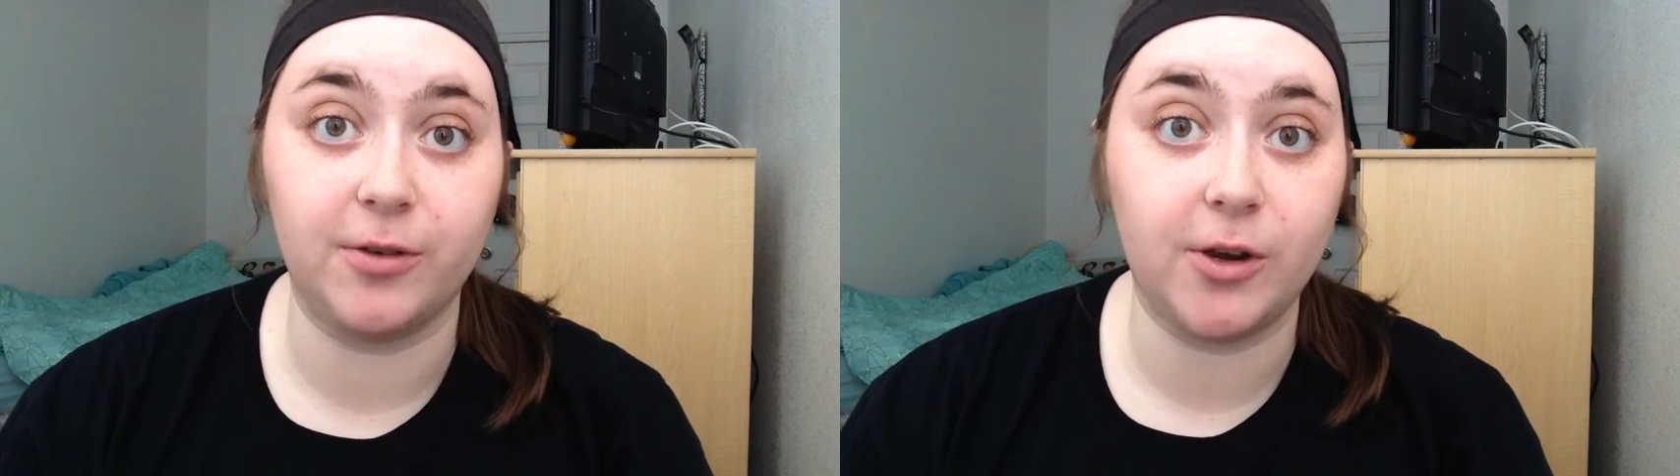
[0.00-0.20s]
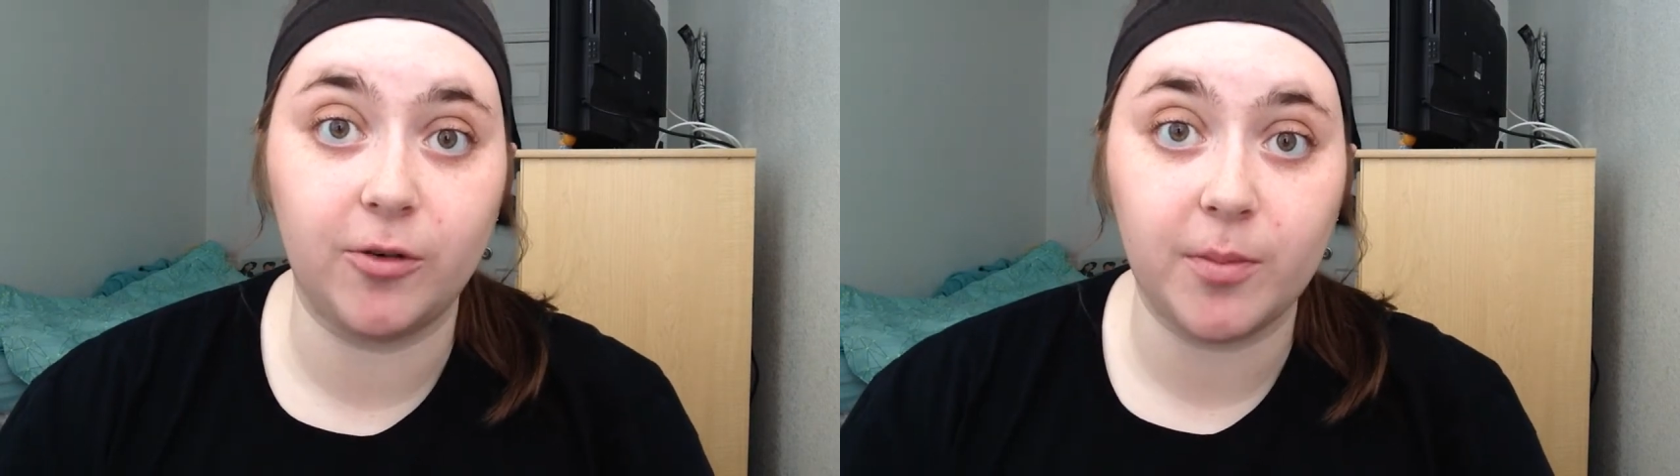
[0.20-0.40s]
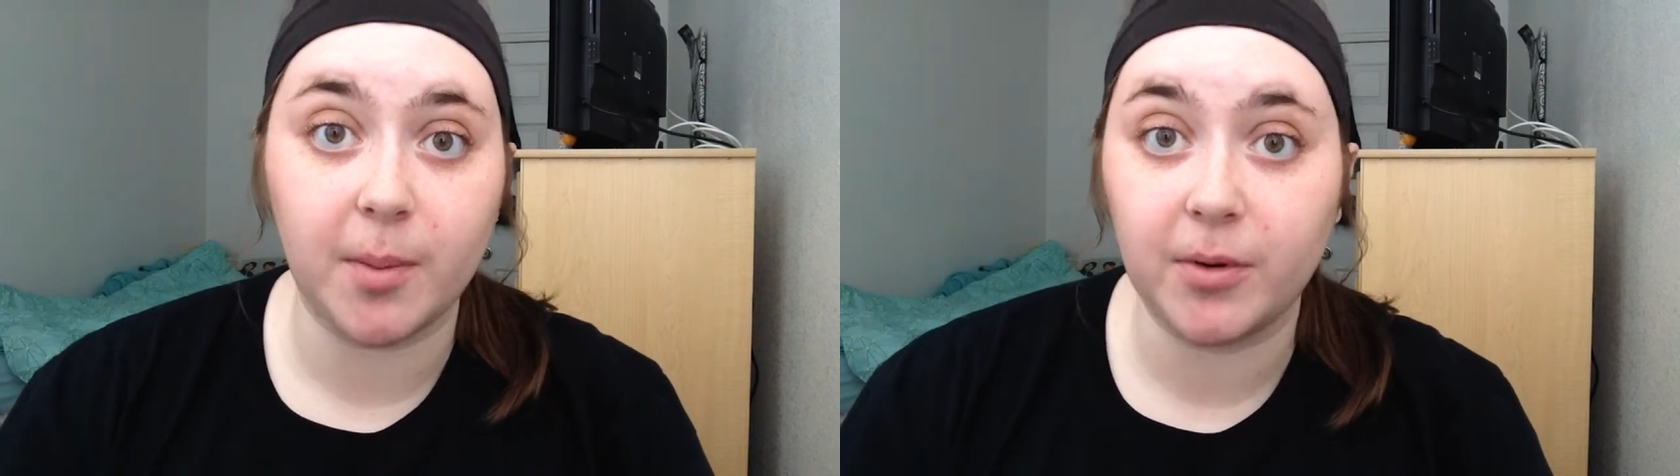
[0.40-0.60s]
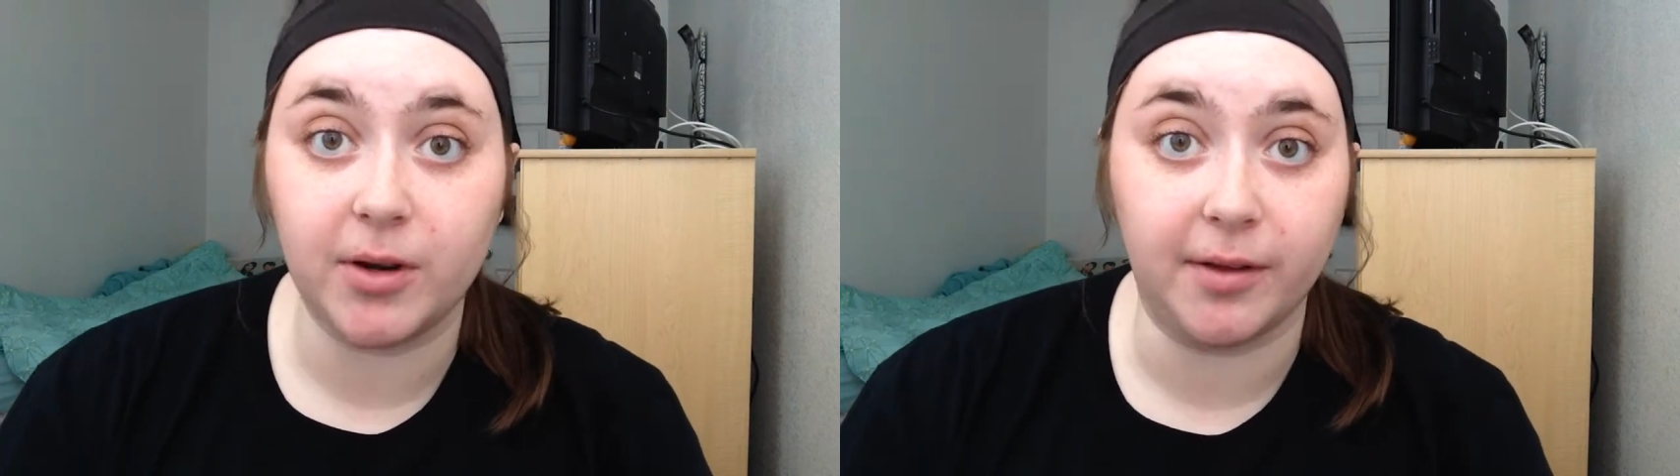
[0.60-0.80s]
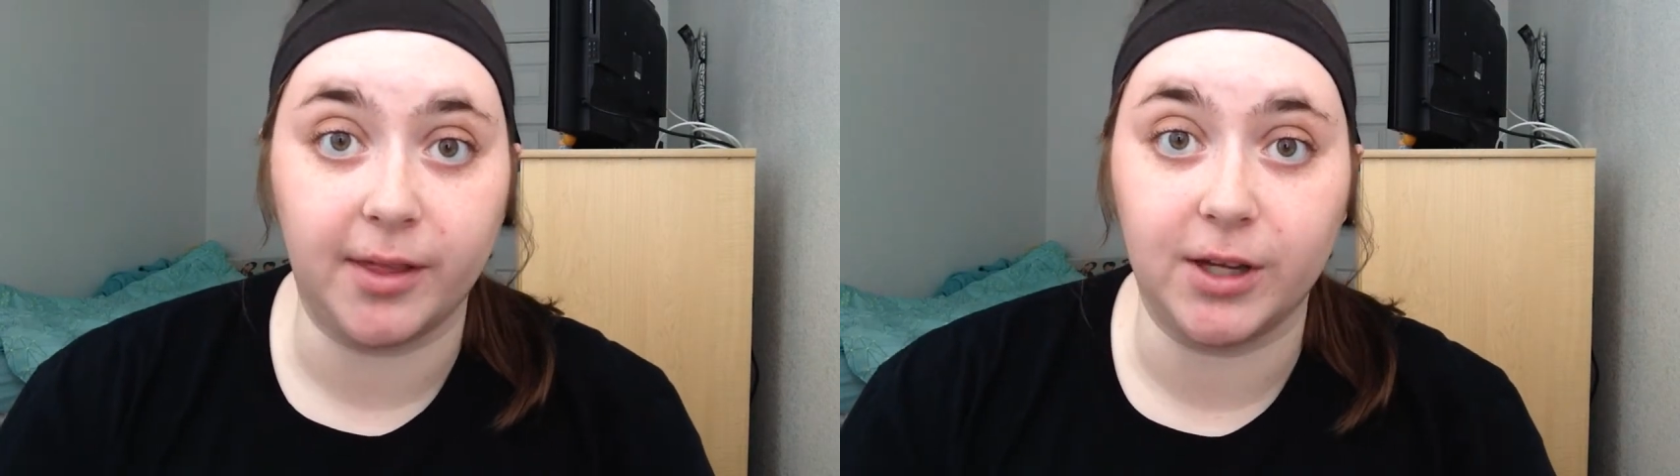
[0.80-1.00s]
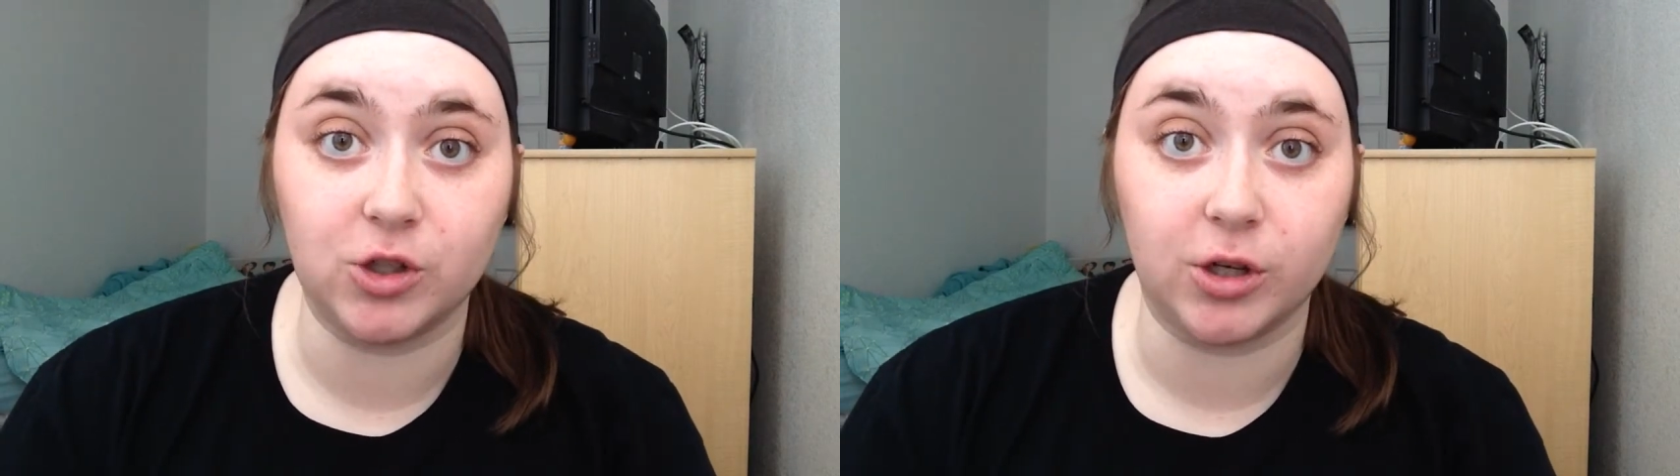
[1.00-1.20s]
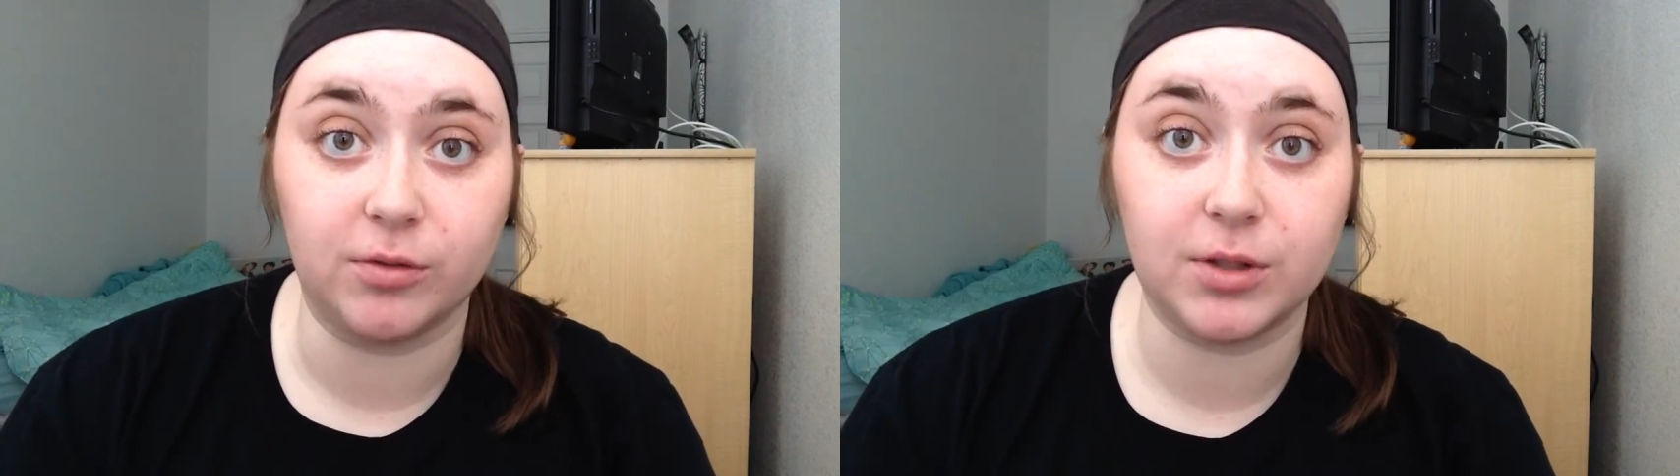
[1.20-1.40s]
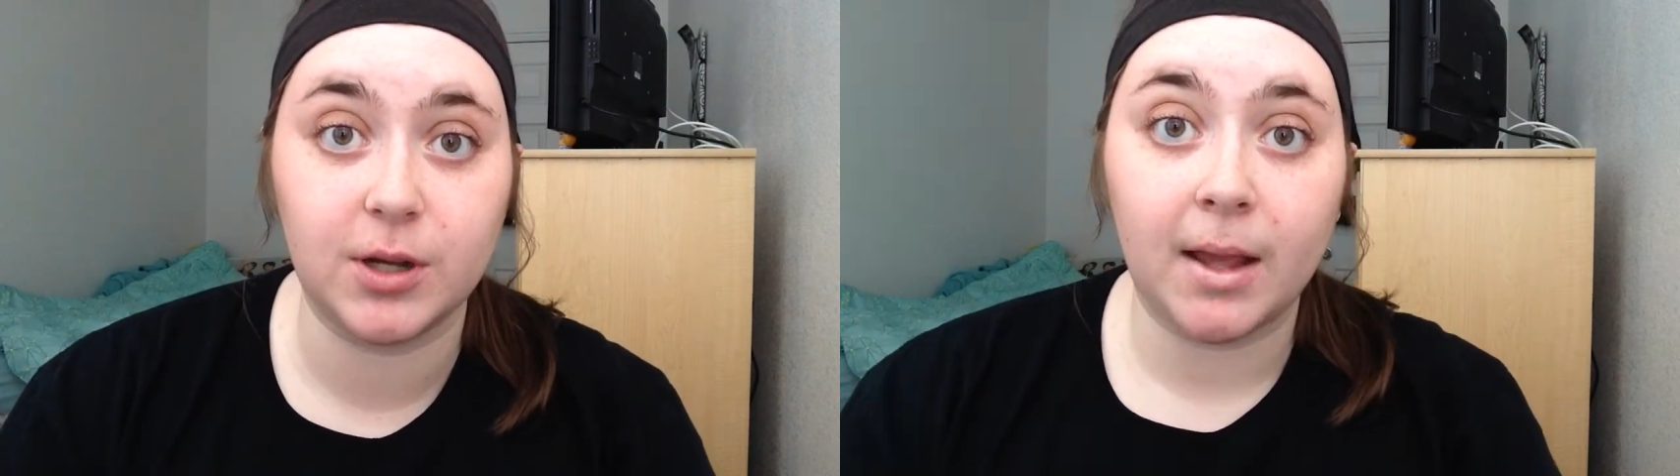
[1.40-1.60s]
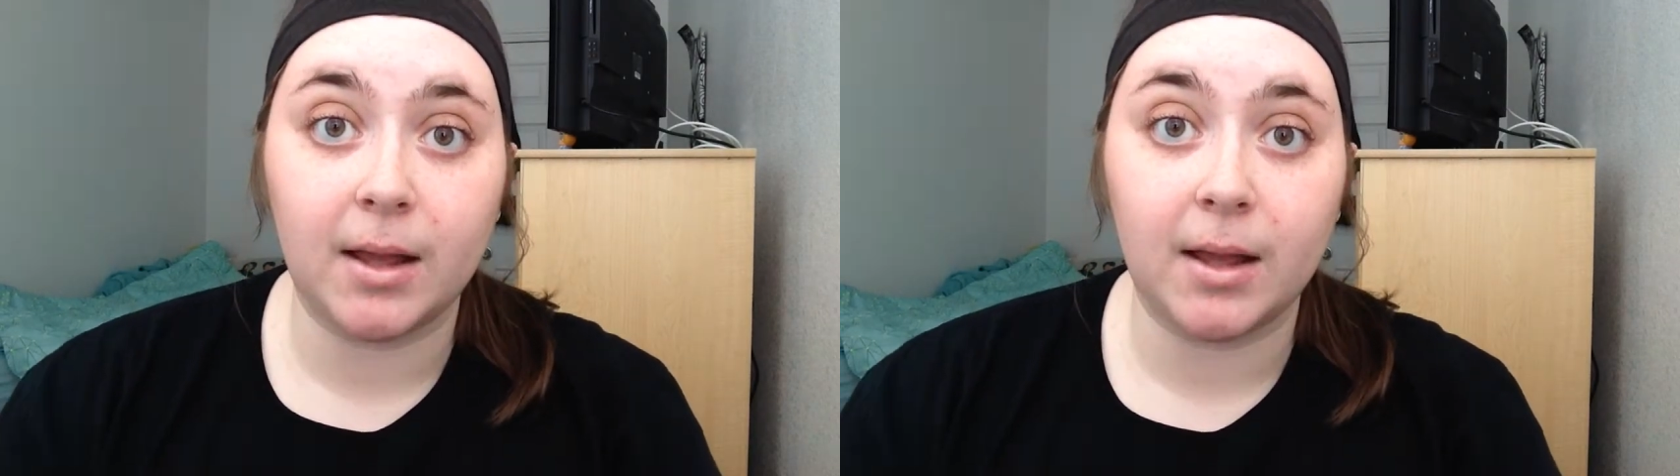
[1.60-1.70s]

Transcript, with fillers: you remember any of these shows.